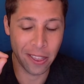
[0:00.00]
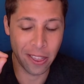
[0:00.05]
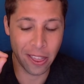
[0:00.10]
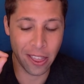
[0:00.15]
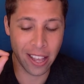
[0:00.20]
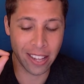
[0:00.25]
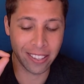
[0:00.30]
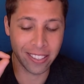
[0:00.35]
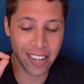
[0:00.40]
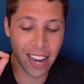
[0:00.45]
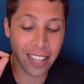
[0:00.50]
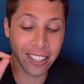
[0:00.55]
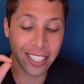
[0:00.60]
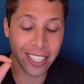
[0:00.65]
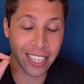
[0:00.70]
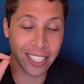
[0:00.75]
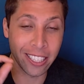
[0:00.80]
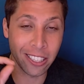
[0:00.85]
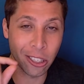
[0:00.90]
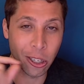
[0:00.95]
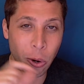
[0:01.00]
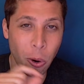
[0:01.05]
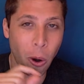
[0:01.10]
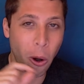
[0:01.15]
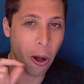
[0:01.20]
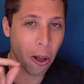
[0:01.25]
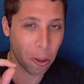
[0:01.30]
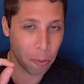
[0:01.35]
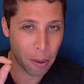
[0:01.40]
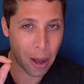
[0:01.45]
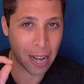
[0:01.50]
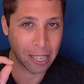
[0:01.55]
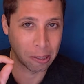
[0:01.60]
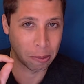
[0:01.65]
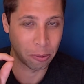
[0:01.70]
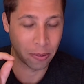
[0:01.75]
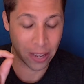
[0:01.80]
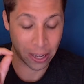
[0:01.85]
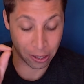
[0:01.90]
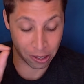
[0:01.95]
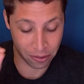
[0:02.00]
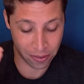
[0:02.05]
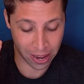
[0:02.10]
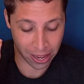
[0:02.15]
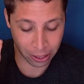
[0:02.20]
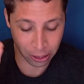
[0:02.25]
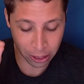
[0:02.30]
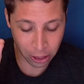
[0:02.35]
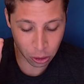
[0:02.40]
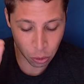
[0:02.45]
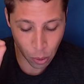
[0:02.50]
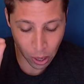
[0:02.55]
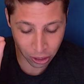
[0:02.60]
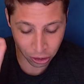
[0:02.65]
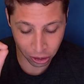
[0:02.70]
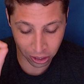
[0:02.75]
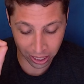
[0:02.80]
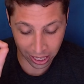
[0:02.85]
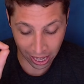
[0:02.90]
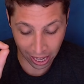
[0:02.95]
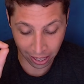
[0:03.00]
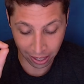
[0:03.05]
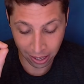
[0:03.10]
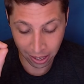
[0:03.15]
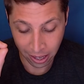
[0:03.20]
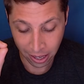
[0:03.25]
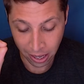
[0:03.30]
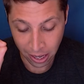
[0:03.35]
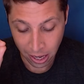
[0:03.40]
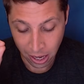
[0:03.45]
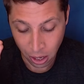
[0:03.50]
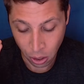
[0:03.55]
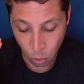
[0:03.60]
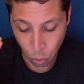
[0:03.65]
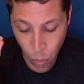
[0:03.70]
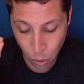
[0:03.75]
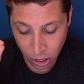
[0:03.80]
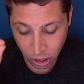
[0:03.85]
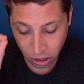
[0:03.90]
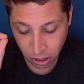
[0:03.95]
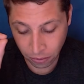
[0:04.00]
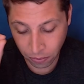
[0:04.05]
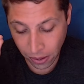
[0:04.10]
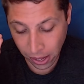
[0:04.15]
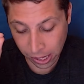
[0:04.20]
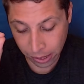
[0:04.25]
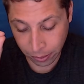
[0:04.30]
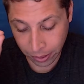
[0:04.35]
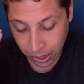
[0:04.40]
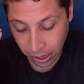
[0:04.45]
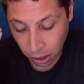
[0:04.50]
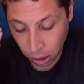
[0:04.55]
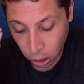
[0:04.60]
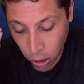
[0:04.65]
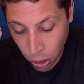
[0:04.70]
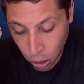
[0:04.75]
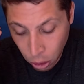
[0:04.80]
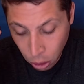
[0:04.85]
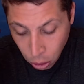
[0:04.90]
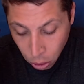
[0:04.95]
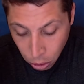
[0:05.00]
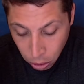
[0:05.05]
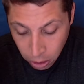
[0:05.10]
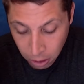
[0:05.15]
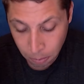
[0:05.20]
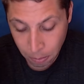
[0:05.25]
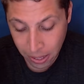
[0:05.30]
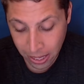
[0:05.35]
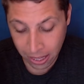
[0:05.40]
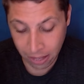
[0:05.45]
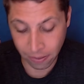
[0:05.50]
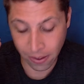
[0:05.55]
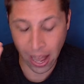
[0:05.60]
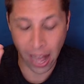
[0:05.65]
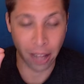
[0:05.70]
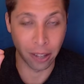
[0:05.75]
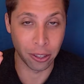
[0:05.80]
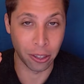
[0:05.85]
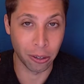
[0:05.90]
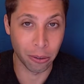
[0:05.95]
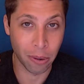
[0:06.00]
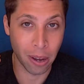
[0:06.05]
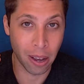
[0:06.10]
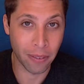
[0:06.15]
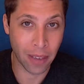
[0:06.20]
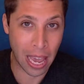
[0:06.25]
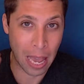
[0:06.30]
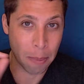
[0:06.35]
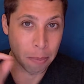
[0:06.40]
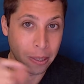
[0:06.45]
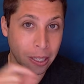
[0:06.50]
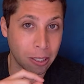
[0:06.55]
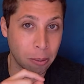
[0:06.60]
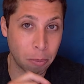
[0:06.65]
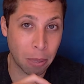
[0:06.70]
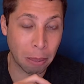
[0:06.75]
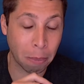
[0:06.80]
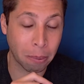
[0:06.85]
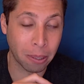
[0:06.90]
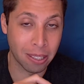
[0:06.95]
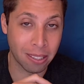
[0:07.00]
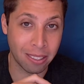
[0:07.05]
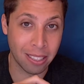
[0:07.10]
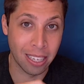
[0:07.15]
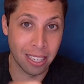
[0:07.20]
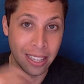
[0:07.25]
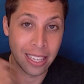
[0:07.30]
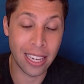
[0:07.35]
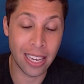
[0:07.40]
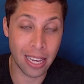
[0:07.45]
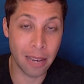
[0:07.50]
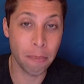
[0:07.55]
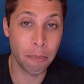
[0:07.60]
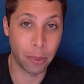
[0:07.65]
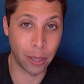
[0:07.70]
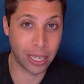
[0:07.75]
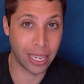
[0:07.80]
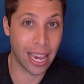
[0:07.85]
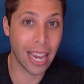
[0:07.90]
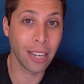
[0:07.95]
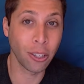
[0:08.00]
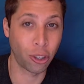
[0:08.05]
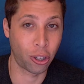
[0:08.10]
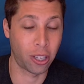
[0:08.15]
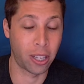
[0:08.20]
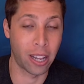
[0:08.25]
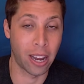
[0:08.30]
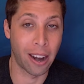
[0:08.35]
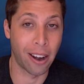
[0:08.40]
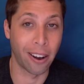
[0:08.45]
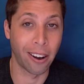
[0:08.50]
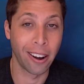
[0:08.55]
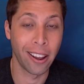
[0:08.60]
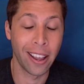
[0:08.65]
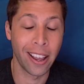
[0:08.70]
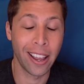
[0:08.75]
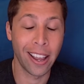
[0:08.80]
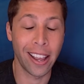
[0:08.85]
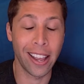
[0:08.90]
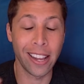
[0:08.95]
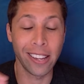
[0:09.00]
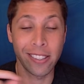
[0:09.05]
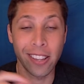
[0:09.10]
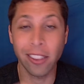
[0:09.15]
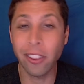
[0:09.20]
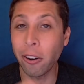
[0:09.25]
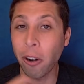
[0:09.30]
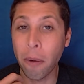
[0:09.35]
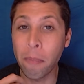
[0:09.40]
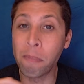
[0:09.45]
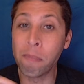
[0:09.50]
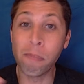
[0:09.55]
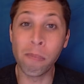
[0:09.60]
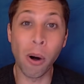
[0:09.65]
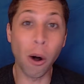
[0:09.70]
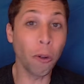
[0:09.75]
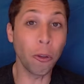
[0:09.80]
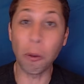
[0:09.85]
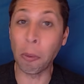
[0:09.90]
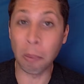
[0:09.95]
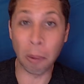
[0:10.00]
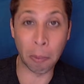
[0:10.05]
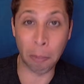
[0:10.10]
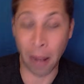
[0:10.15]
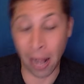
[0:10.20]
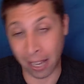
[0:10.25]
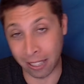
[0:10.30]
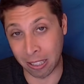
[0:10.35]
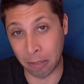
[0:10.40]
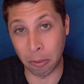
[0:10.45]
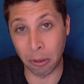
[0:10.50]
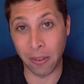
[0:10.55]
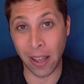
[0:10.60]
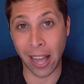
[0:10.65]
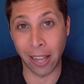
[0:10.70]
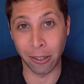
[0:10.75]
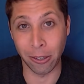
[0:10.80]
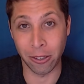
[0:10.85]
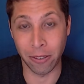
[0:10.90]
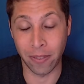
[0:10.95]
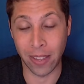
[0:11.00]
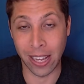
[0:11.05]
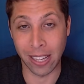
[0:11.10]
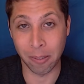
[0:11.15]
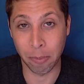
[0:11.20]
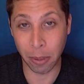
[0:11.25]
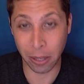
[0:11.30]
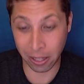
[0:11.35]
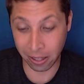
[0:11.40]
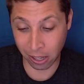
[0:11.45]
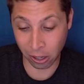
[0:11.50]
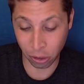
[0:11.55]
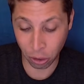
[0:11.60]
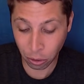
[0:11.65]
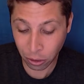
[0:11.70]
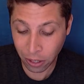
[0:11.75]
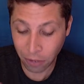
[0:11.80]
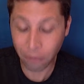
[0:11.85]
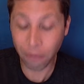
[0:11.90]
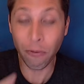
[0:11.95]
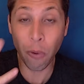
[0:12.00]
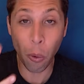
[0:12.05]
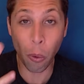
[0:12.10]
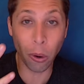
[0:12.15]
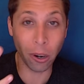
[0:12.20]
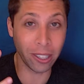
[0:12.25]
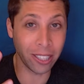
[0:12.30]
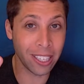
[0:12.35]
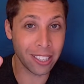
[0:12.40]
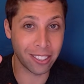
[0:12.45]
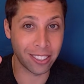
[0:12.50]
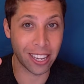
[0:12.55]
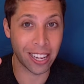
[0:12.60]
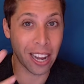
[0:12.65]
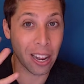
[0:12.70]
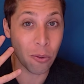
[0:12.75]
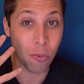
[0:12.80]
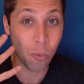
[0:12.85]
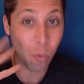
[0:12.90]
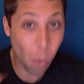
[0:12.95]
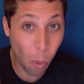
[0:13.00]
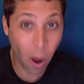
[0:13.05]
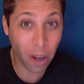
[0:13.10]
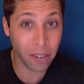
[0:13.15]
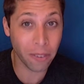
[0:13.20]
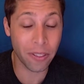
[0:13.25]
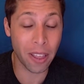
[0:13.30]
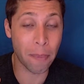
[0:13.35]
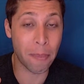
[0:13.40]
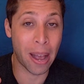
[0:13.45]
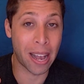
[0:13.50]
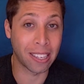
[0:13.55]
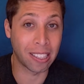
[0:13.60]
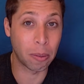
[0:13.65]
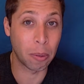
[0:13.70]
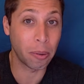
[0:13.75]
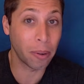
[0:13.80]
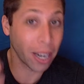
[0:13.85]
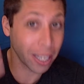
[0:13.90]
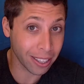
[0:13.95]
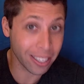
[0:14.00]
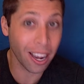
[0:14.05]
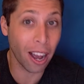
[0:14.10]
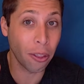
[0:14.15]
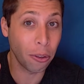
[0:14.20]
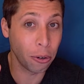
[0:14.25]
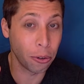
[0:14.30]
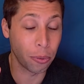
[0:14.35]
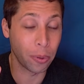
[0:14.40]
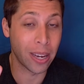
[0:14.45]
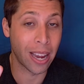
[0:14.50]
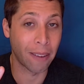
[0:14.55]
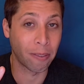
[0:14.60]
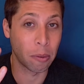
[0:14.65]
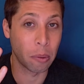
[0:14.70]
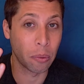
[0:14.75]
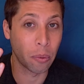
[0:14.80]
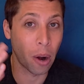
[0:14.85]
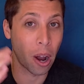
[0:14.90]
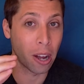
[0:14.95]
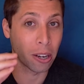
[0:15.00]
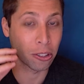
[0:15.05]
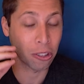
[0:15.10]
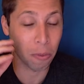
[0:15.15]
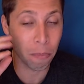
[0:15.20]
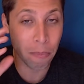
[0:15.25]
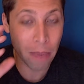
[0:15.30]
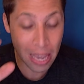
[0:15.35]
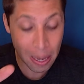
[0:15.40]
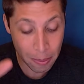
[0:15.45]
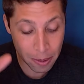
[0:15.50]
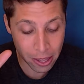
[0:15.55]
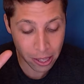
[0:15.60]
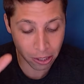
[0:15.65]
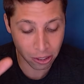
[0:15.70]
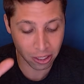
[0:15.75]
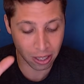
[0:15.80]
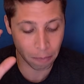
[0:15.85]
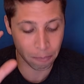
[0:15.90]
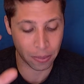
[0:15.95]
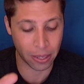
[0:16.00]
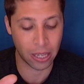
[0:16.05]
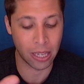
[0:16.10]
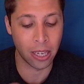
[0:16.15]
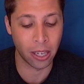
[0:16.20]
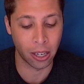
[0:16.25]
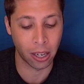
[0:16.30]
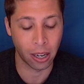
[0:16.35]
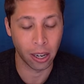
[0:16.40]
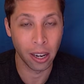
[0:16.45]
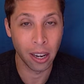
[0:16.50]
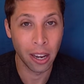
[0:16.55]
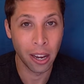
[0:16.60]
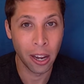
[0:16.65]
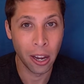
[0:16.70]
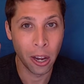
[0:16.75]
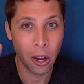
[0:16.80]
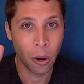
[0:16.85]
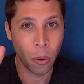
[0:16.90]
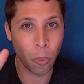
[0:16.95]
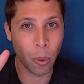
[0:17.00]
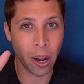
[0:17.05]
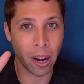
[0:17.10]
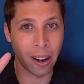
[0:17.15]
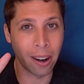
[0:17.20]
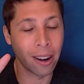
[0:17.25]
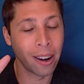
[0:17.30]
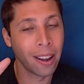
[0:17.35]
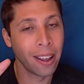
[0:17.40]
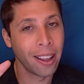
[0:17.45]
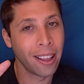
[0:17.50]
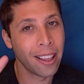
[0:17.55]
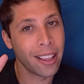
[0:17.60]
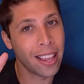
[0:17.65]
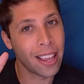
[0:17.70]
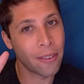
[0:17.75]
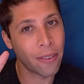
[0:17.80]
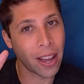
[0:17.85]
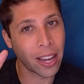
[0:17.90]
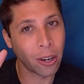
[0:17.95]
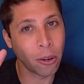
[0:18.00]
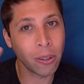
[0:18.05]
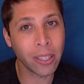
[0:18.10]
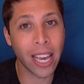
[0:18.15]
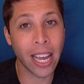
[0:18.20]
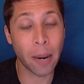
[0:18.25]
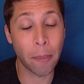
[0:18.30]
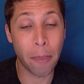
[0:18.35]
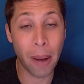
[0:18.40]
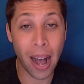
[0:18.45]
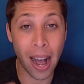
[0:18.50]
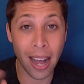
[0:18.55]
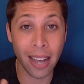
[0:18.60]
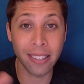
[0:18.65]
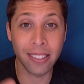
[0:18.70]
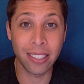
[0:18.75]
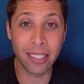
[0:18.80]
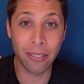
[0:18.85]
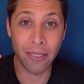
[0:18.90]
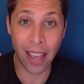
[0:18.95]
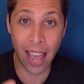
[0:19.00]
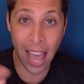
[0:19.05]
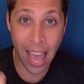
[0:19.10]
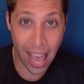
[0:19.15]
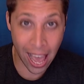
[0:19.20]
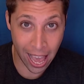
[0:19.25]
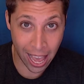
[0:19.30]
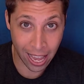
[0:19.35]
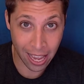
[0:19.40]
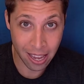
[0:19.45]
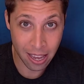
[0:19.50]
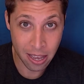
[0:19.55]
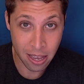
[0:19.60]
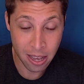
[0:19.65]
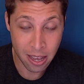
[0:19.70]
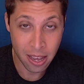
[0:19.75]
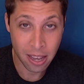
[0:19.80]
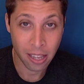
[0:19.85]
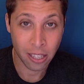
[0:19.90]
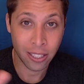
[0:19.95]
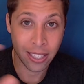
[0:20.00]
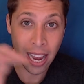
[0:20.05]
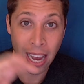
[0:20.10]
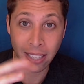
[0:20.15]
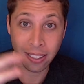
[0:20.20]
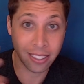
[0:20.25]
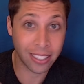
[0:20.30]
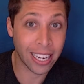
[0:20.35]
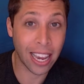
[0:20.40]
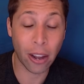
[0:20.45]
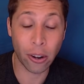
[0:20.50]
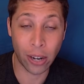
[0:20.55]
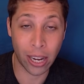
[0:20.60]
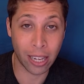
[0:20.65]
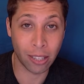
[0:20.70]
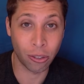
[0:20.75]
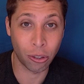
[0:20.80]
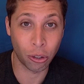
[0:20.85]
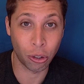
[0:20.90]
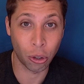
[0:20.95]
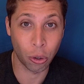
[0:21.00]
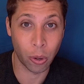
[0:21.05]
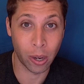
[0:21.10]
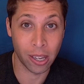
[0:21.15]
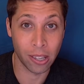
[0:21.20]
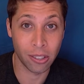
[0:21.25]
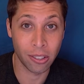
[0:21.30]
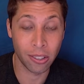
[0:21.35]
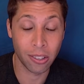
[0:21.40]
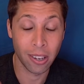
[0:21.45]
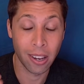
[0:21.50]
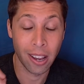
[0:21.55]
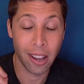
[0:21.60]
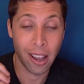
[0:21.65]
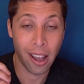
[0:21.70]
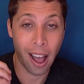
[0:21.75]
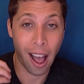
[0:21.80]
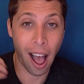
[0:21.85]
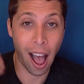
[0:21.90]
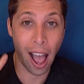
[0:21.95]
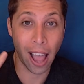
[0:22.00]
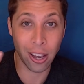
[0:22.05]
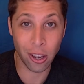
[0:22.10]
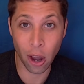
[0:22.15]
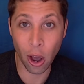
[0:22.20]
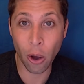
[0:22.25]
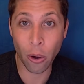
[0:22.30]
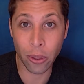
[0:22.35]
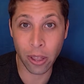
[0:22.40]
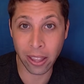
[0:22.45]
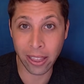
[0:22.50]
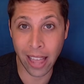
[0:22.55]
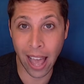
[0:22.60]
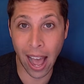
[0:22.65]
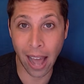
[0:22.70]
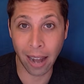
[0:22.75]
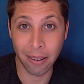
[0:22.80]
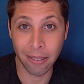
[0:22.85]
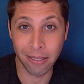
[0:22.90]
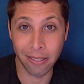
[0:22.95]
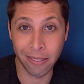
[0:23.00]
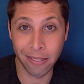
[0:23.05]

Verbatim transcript: it's not like I need to know all the possible values of a. Look at the question again. Which of the following could be the value of a plus b plus c? The implication there is that there are multiple possible values of this, but there's only four listed and one of them has to be right. The other three have to be wrong. So maybe there's something here where if I don't get a positive a testing out an answer choice, I know that that